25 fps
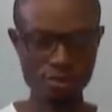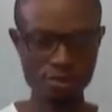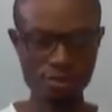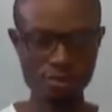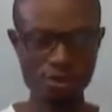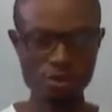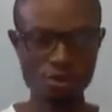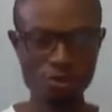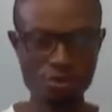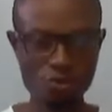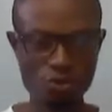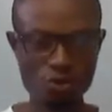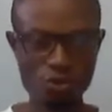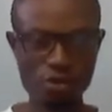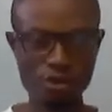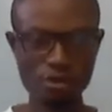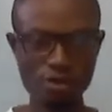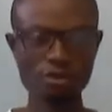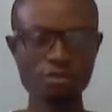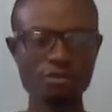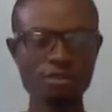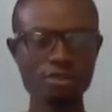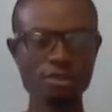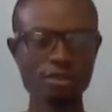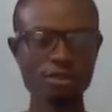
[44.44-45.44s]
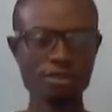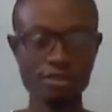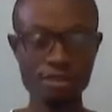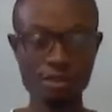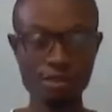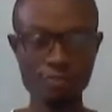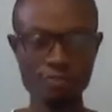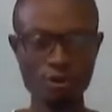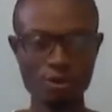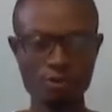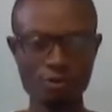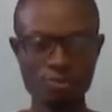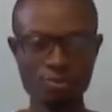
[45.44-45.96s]
rural
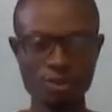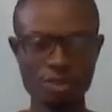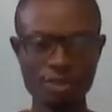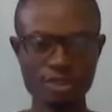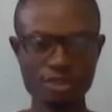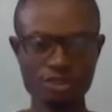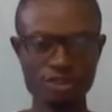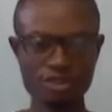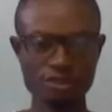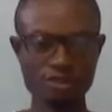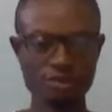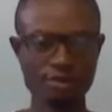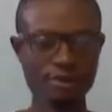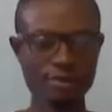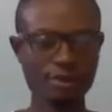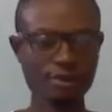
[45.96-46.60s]
depopulation.